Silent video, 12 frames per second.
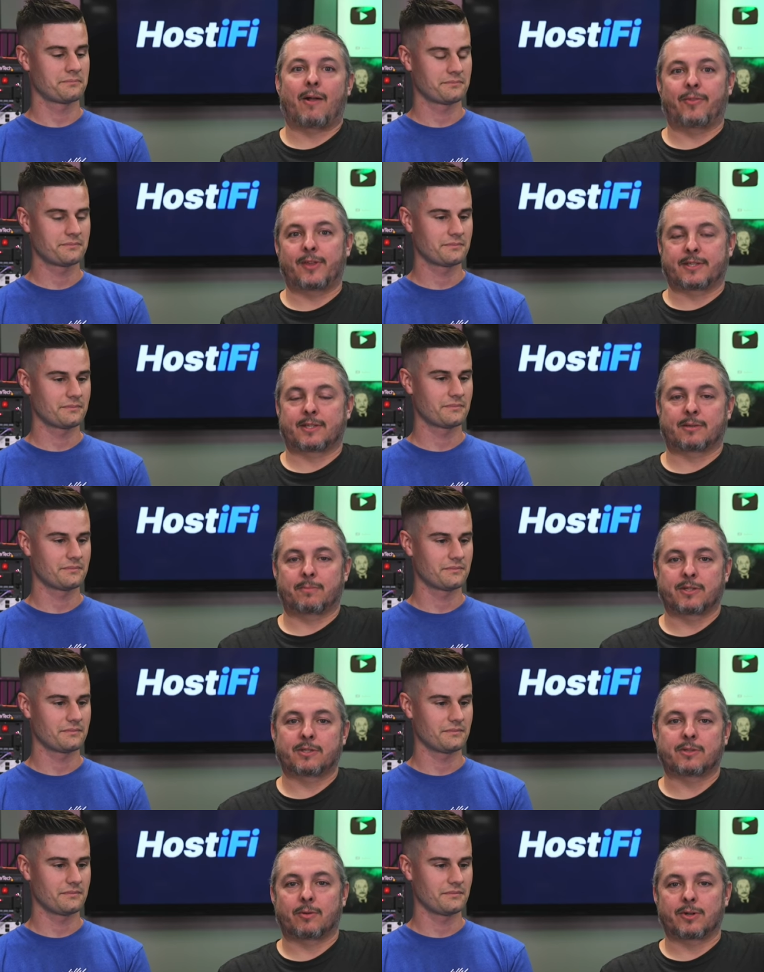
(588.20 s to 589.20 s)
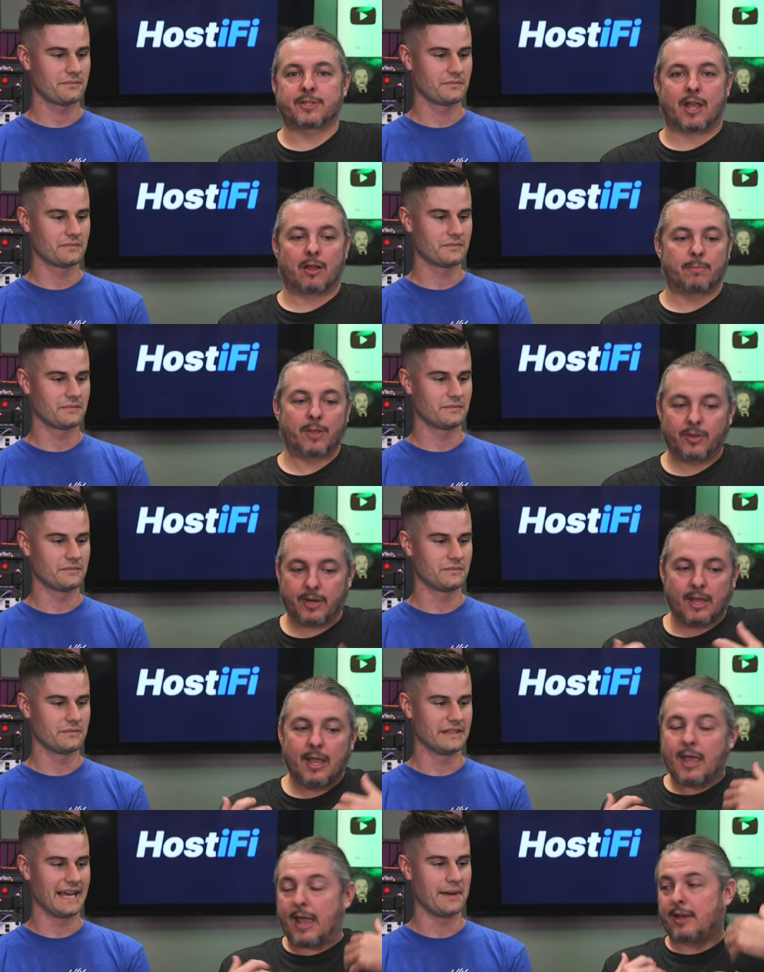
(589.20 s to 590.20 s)
Speaker 1: this as a business owner scalability,
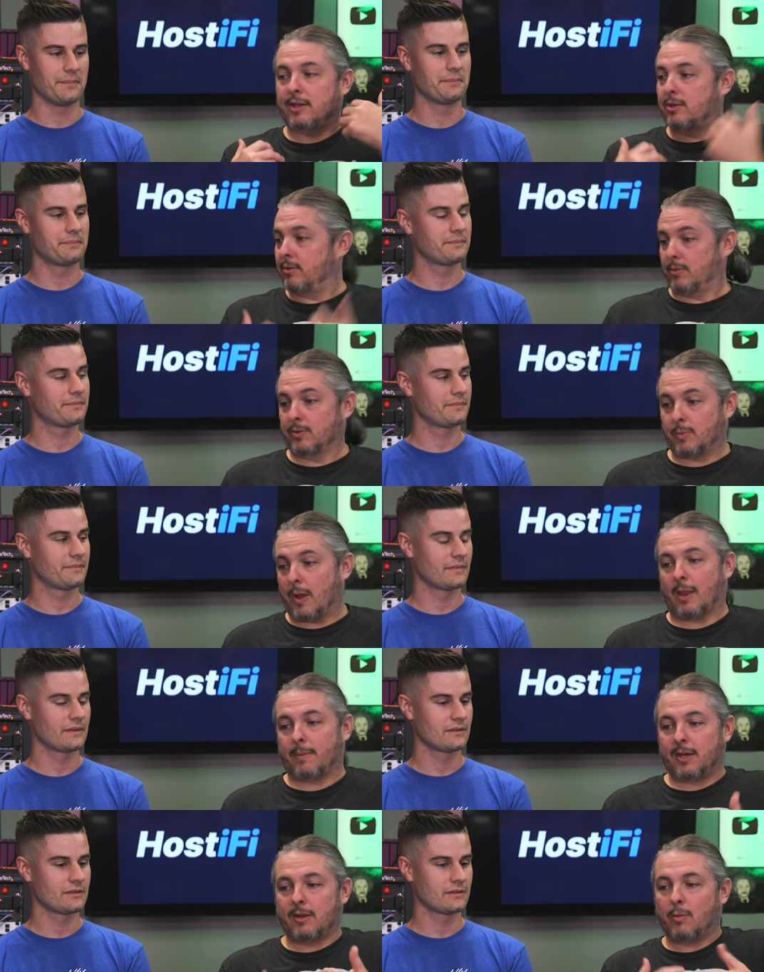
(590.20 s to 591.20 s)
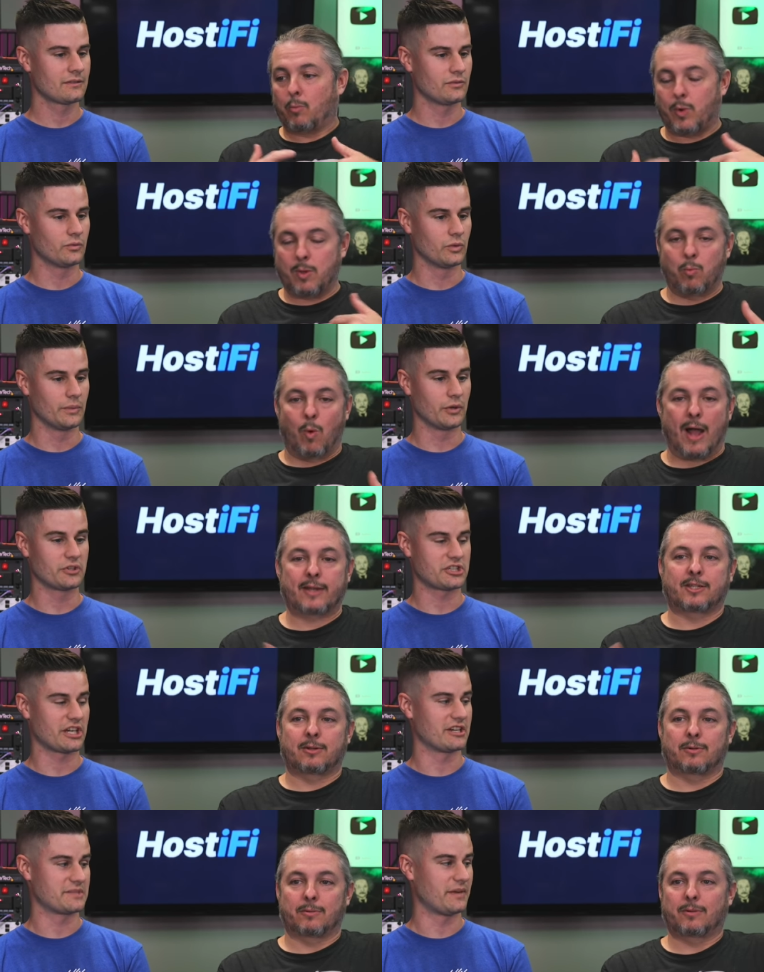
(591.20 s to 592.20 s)
yeah. and you do as well. I mean, we, we want to
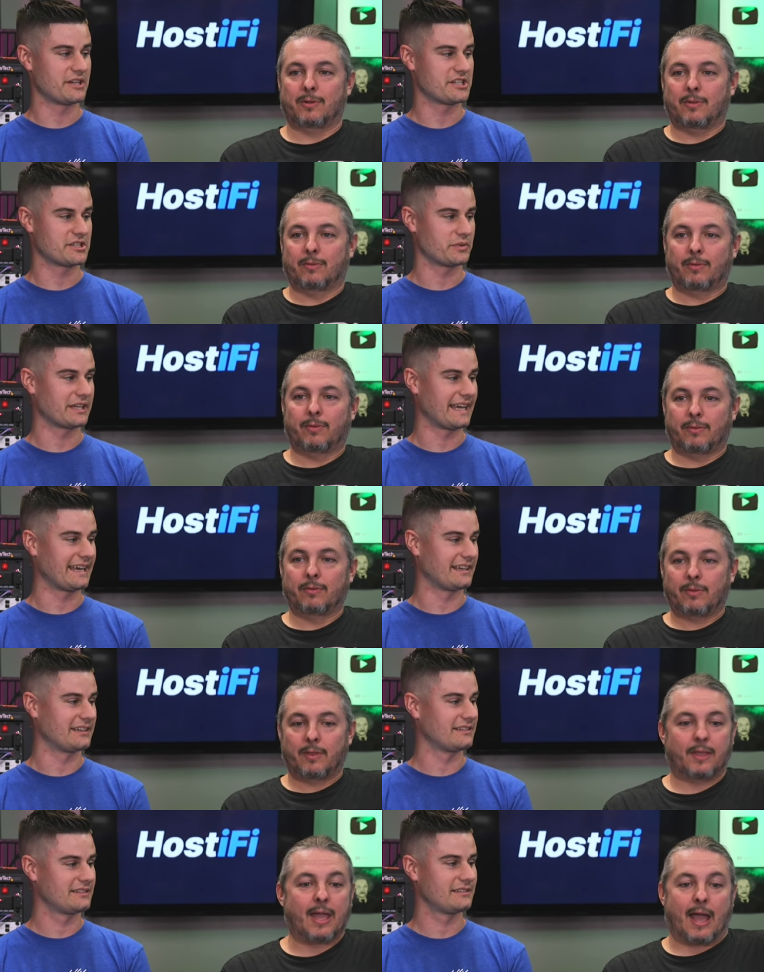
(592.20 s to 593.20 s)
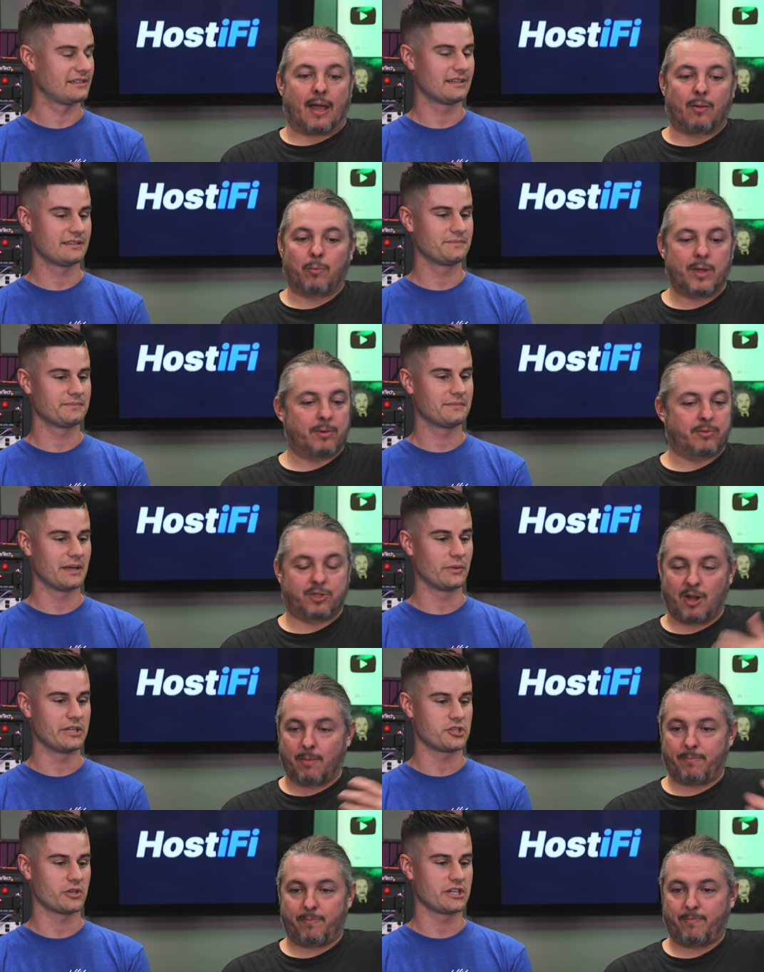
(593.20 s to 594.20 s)
share as much as we can. Yeah, we and don't.
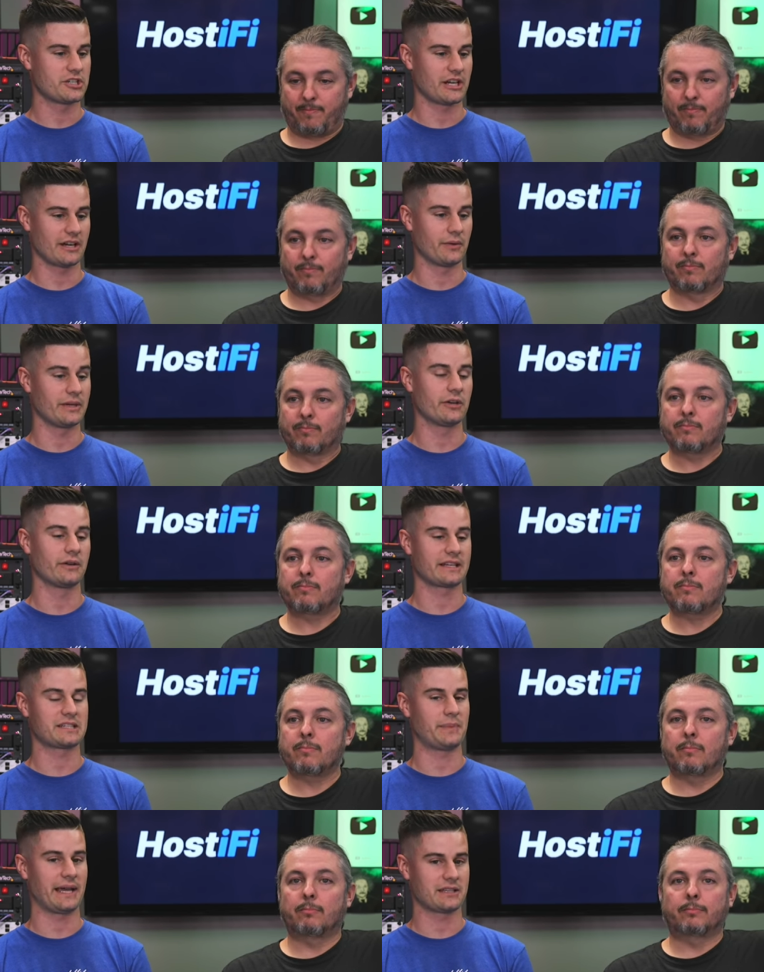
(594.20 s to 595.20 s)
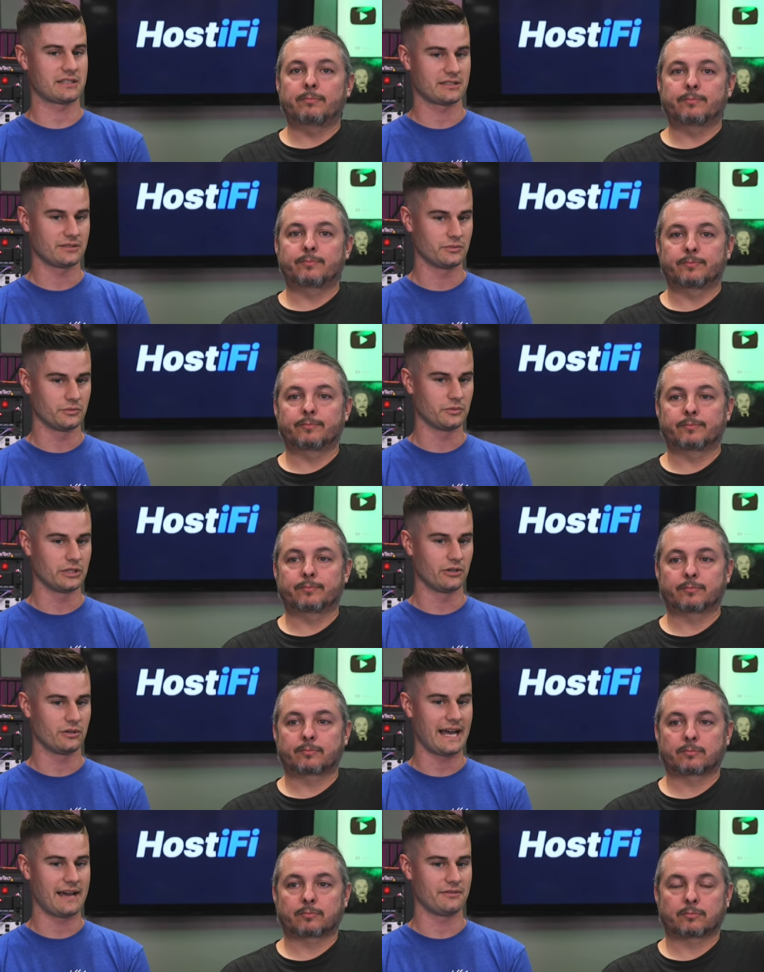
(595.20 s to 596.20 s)
We enjoy love
Speaker 2: sharing. We don't expect, we
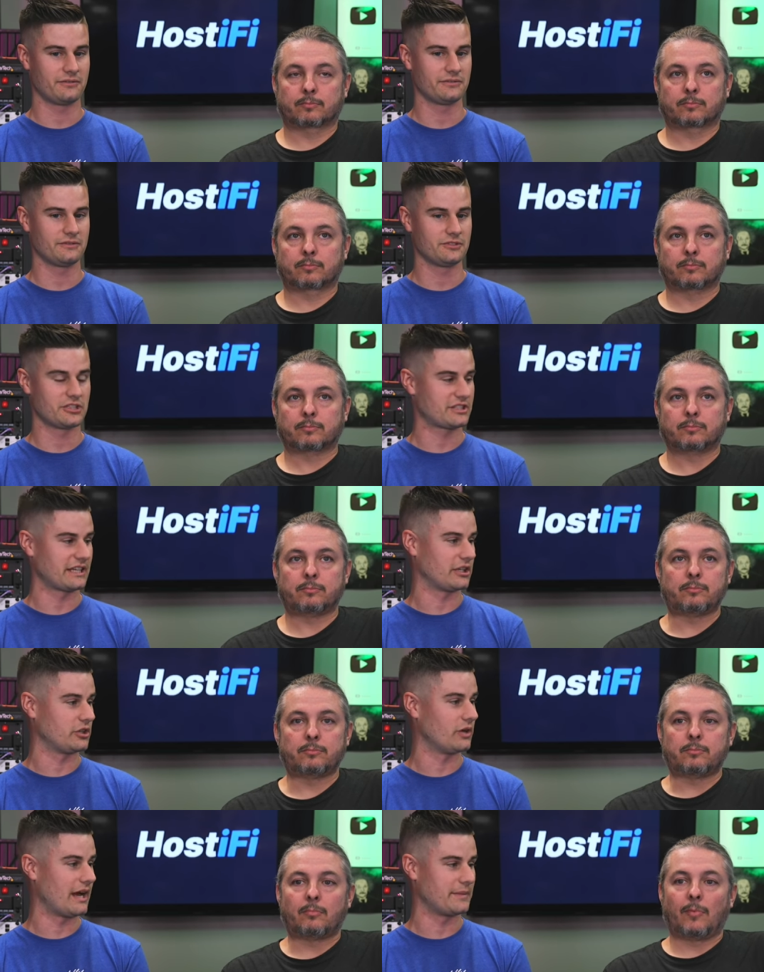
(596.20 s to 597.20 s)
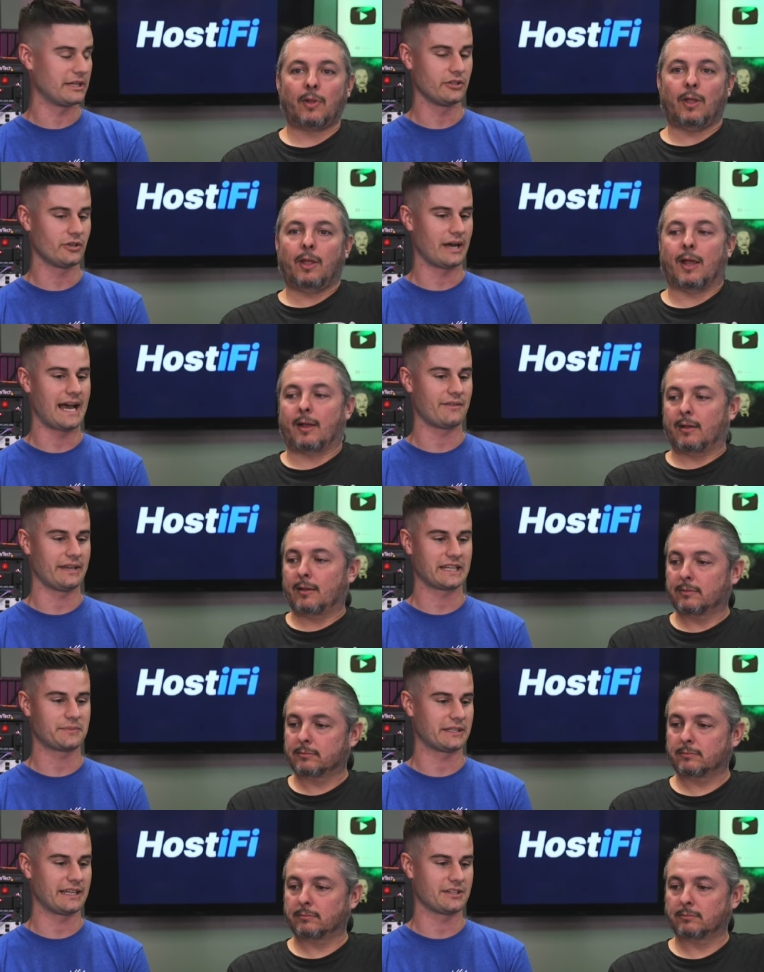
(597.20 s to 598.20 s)
don't have, just like you, I mean, you don't yeah. have an
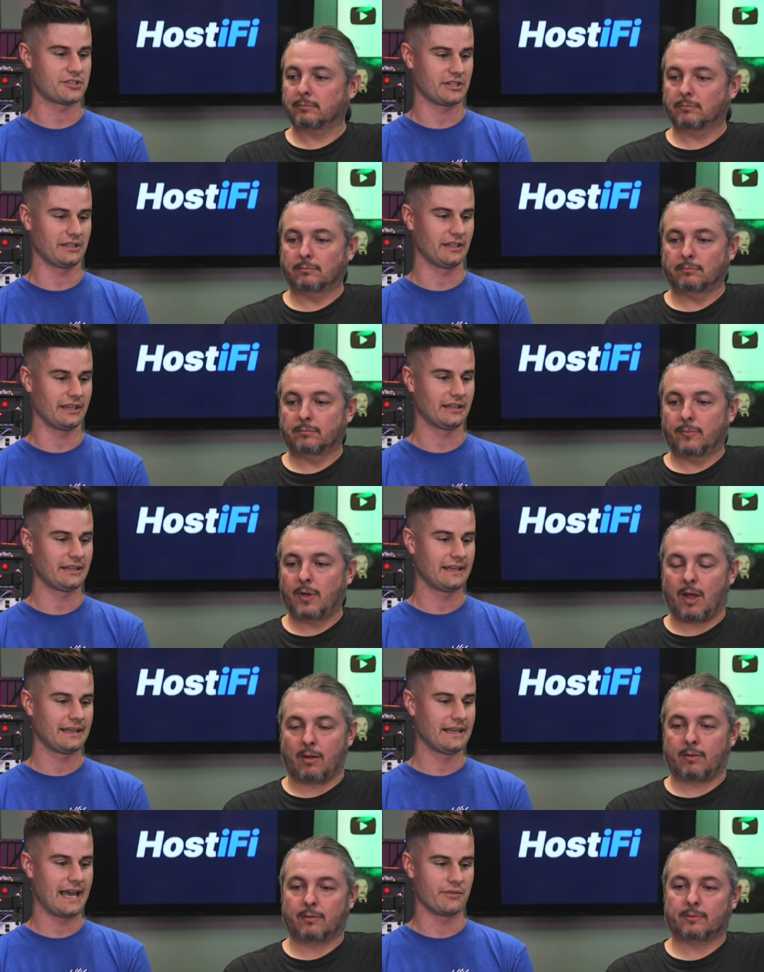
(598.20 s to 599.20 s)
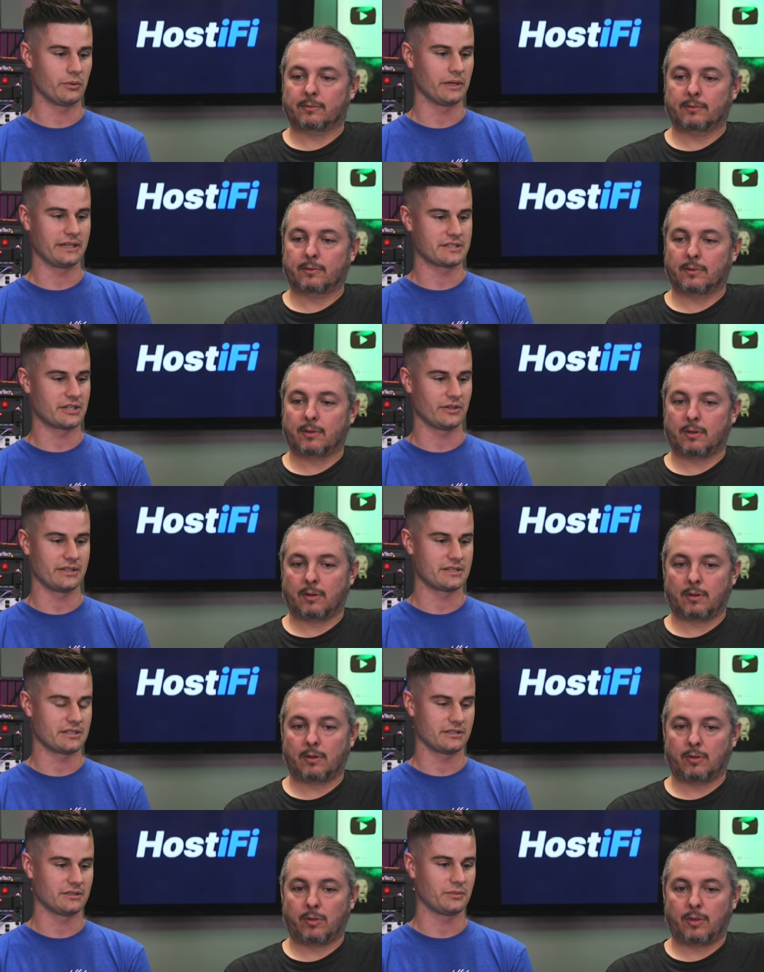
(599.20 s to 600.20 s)
expectation that no. everyone is going to